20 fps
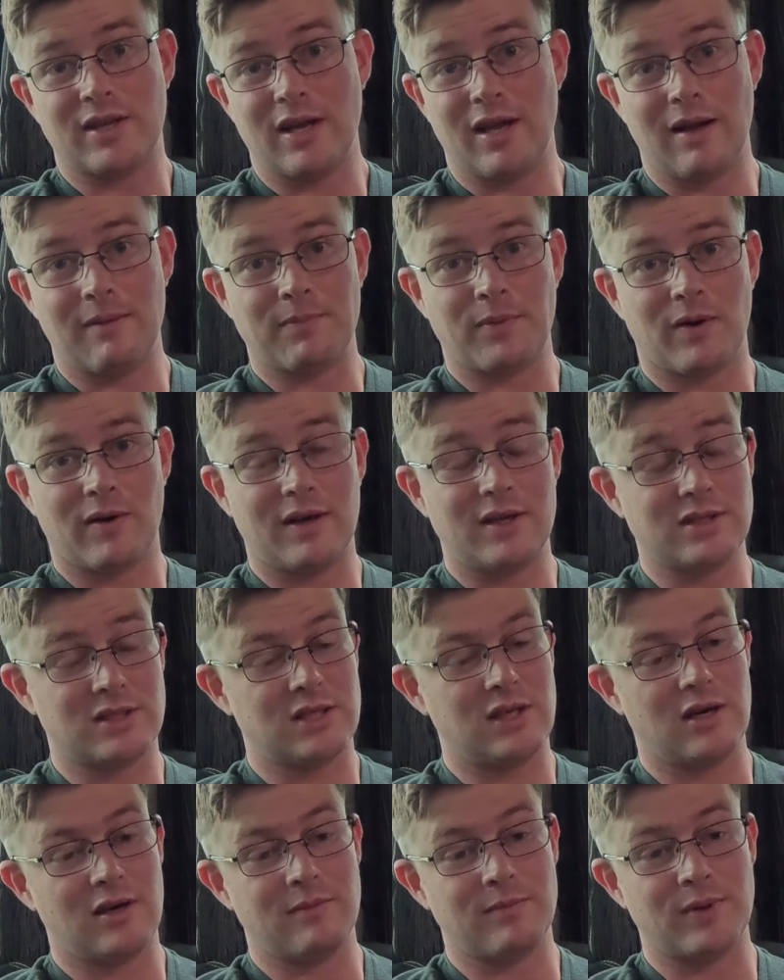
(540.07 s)
camper, it's
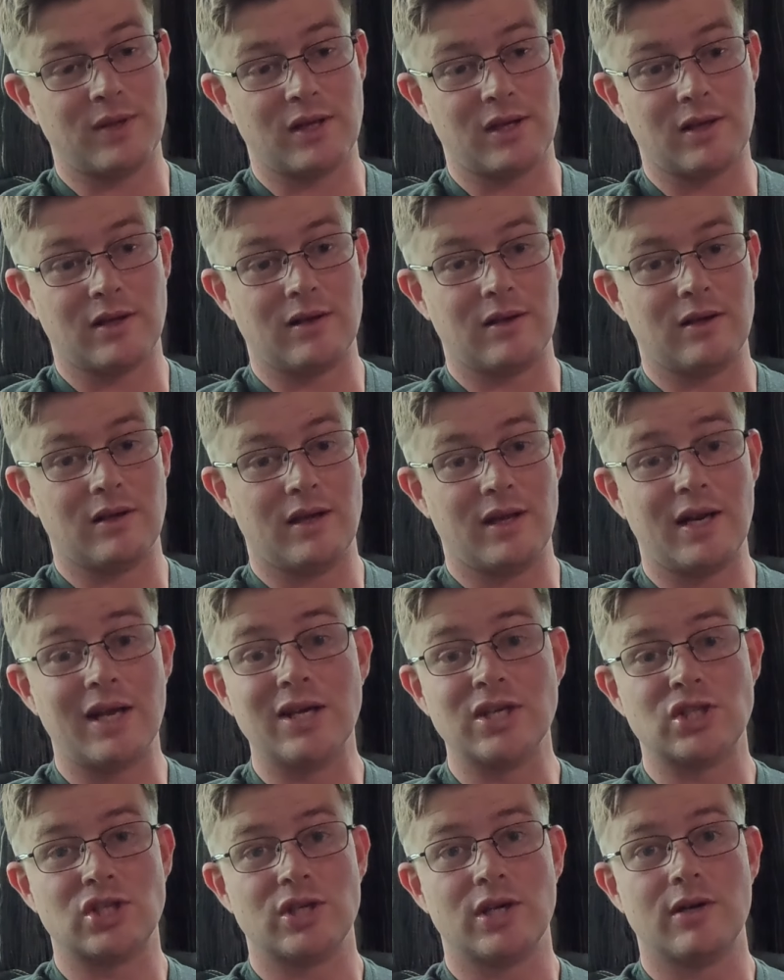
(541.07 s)
going to be an
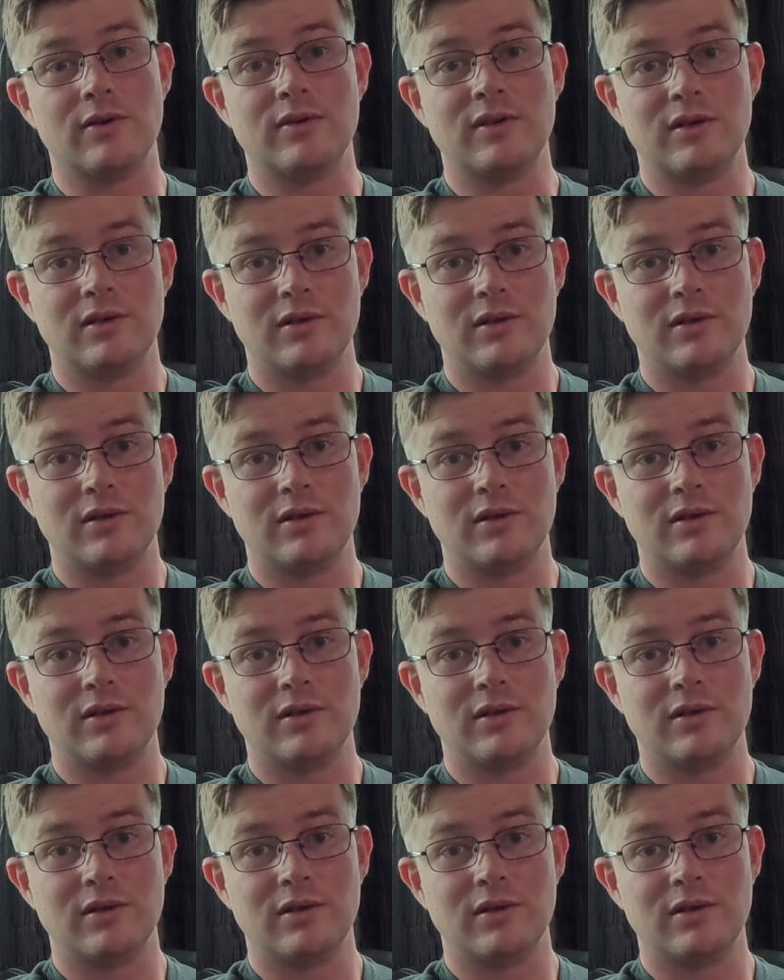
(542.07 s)
issue.